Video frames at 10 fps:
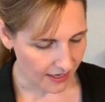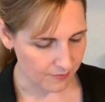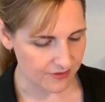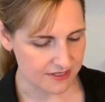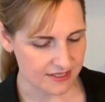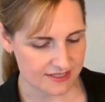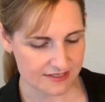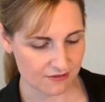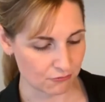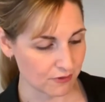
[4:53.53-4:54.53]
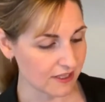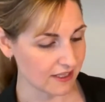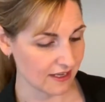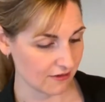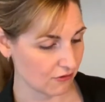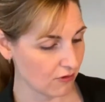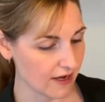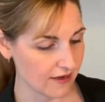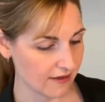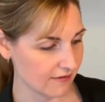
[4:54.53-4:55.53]
This is really quite
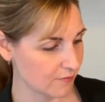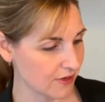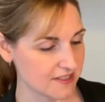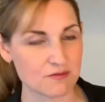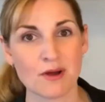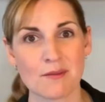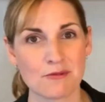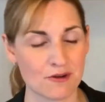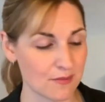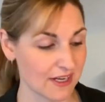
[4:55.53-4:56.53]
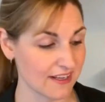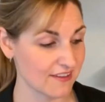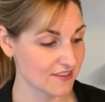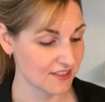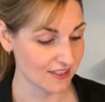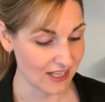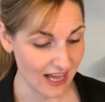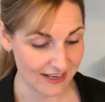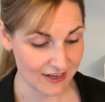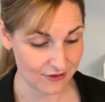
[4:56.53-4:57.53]
an impressive popcorn bucket. There's a
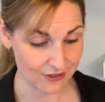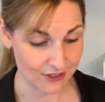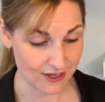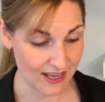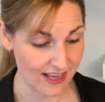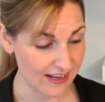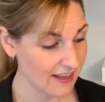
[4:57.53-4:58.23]
lot here to look at.